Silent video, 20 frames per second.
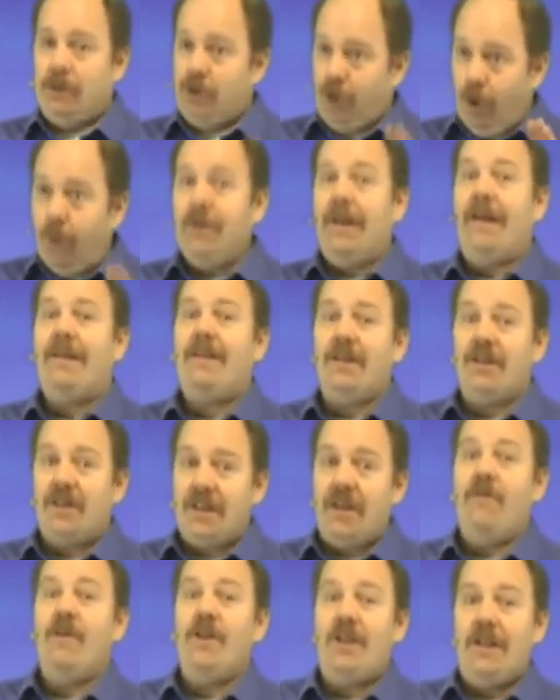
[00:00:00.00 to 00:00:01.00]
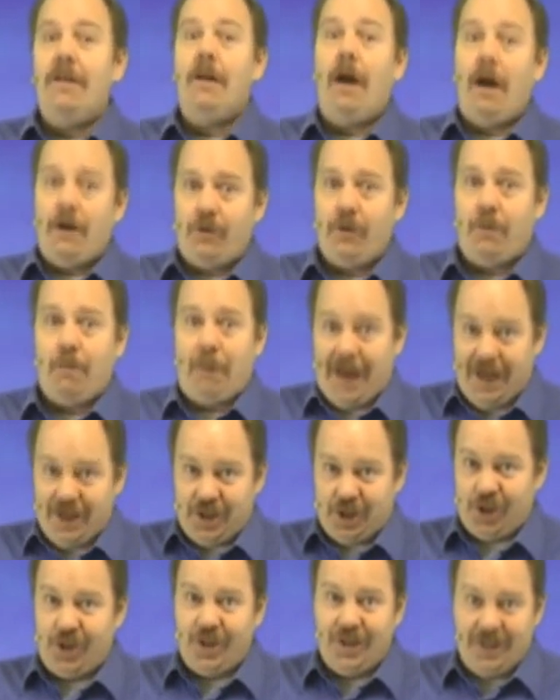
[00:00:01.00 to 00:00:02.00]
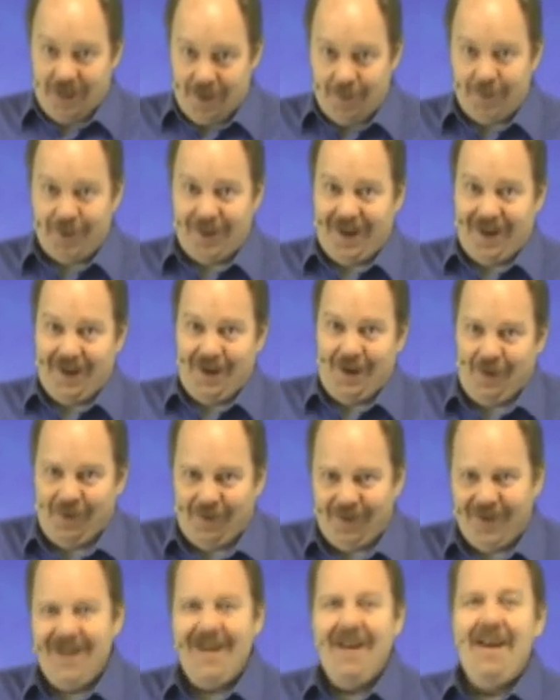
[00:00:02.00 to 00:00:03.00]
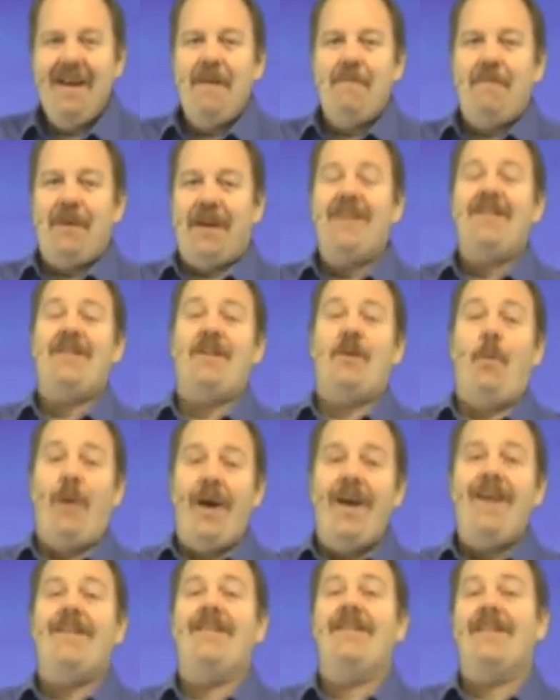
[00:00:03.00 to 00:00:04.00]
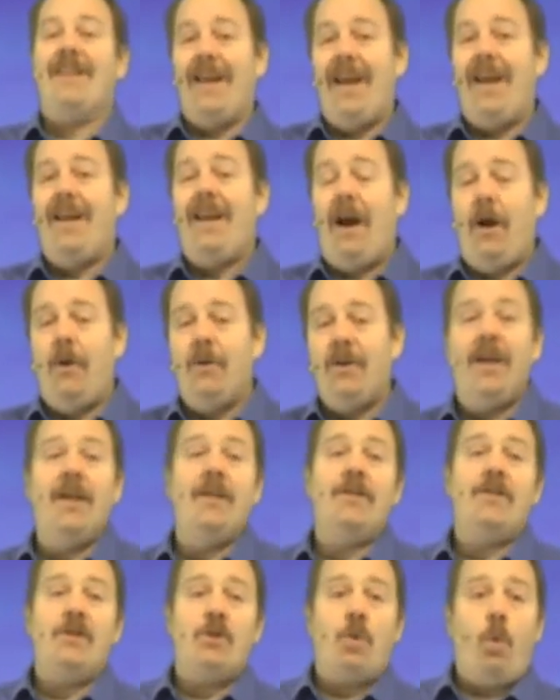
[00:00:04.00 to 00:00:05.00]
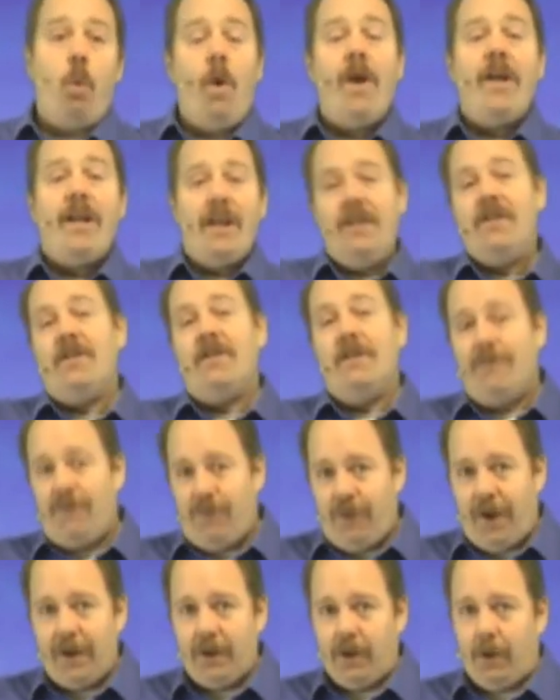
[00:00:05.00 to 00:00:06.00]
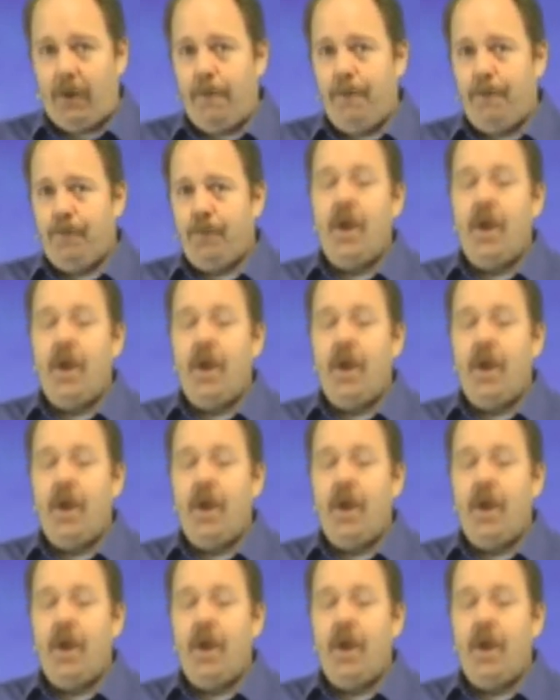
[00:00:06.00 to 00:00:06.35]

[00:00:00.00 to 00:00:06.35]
Don't let the 1700 pages intimidate you. Because of the way it is laid out, it's quite easy to follow.